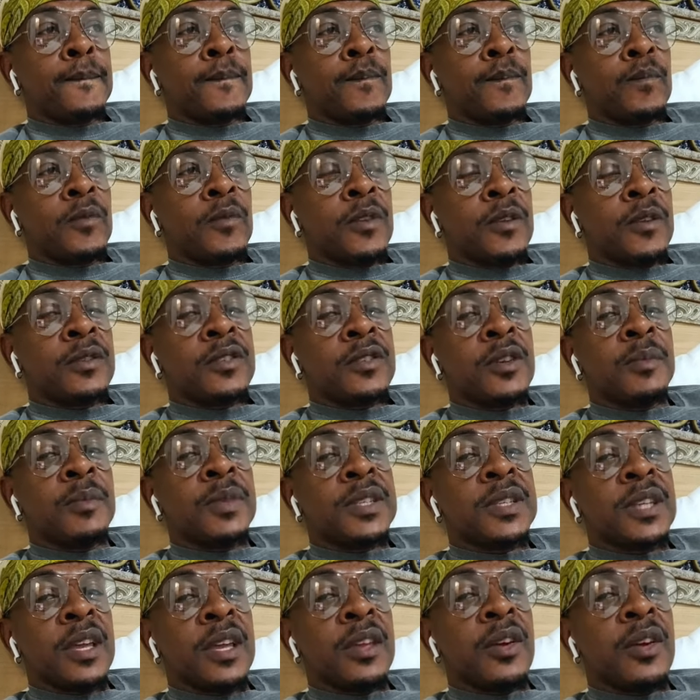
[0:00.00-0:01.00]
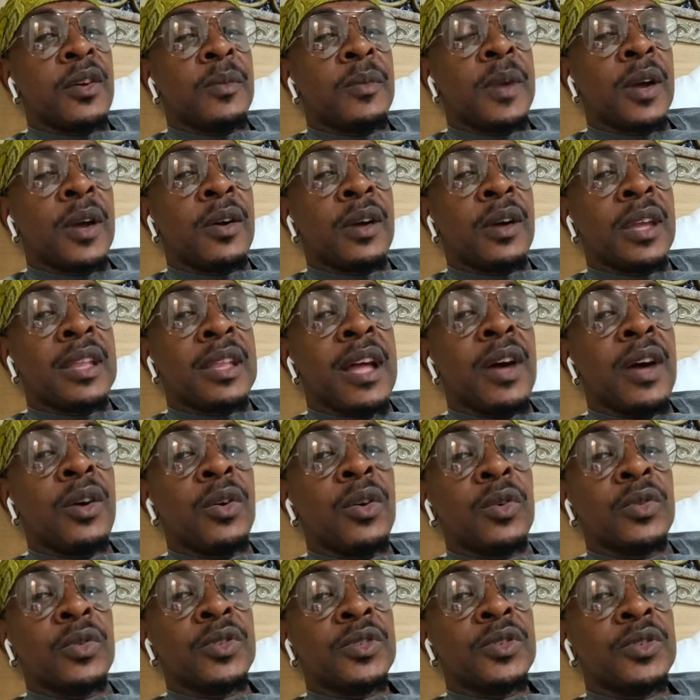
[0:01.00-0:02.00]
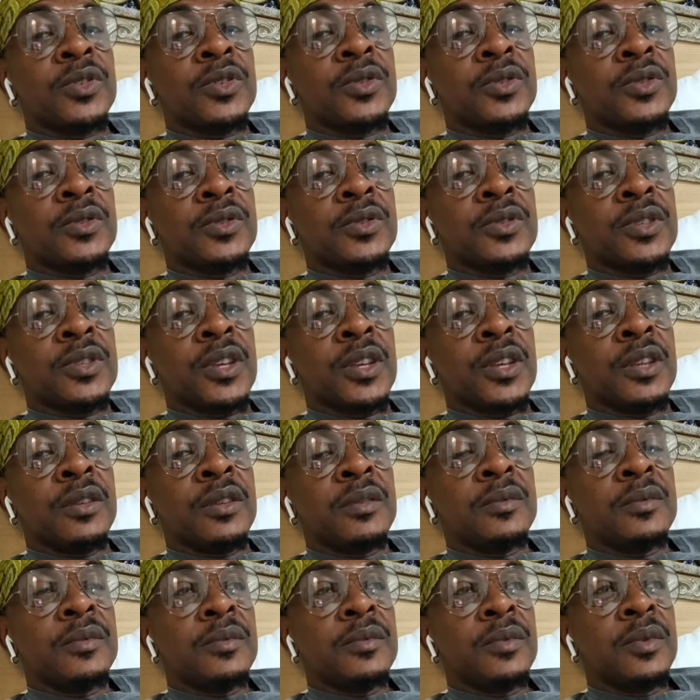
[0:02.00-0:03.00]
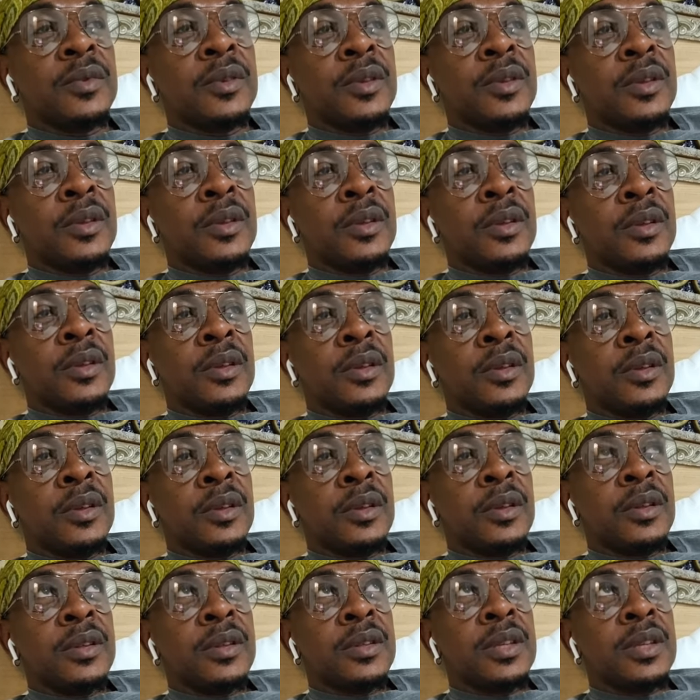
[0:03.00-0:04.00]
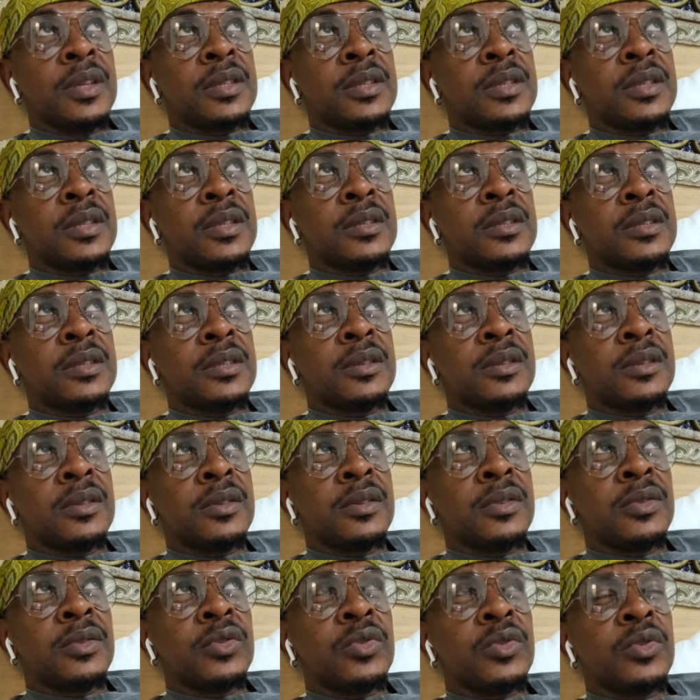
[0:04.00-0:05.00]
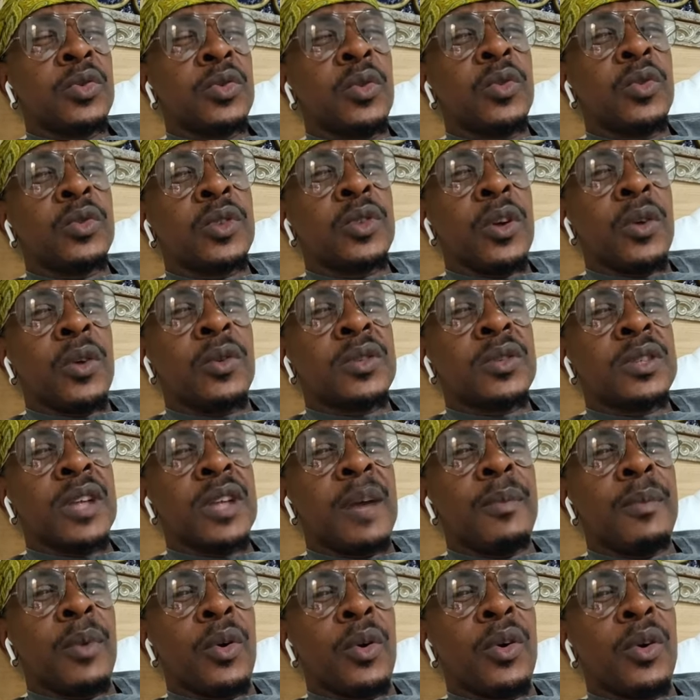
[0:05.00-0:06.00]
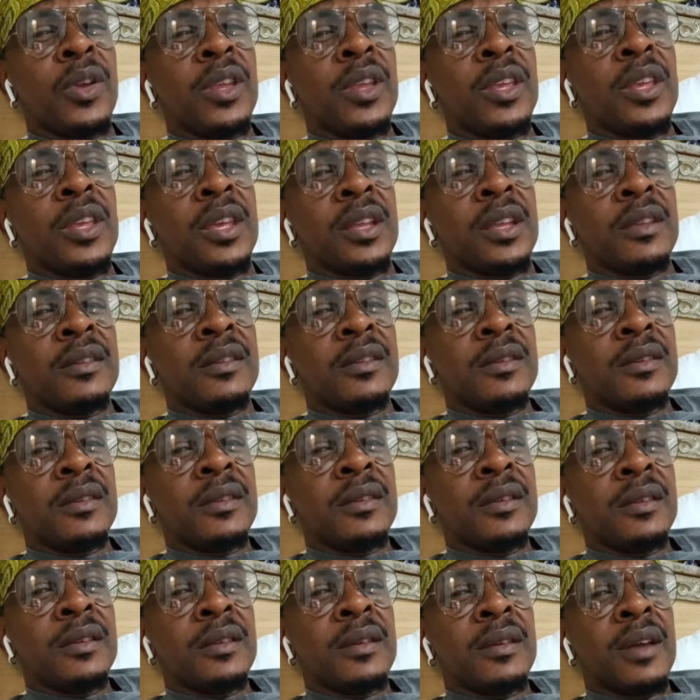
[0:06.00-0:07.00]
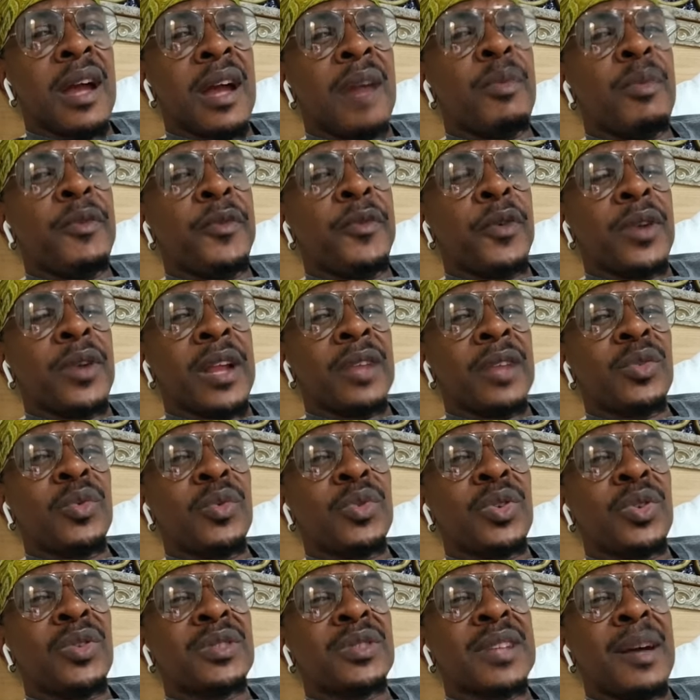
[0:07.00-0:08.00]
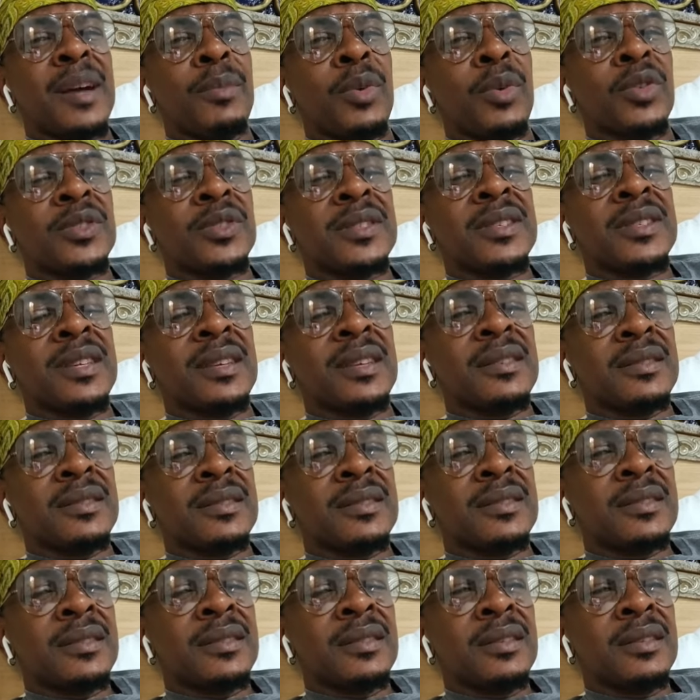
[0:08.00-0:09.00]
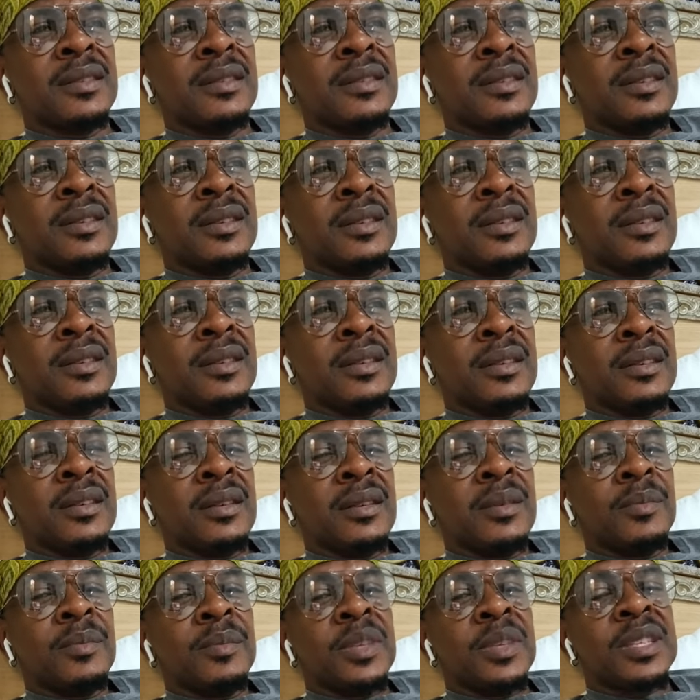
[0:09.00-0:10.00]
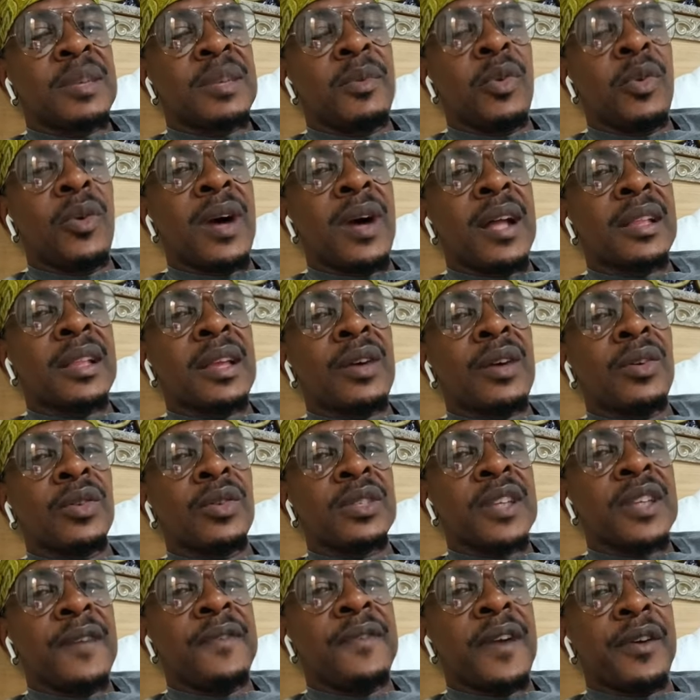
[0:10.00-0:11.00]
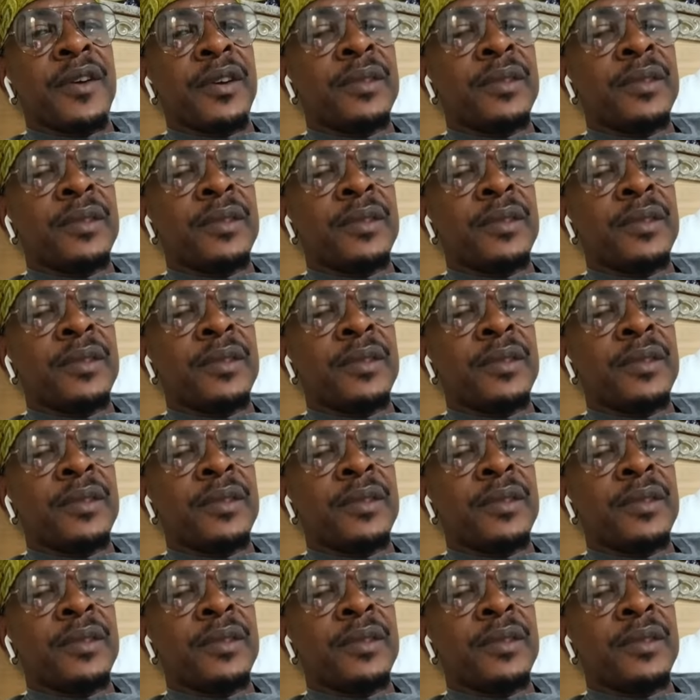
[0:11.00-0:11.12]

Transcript: So I say, yo, I go get a house. You see? This is 2008. Ah, before that, 2006. I say, I want a house offering.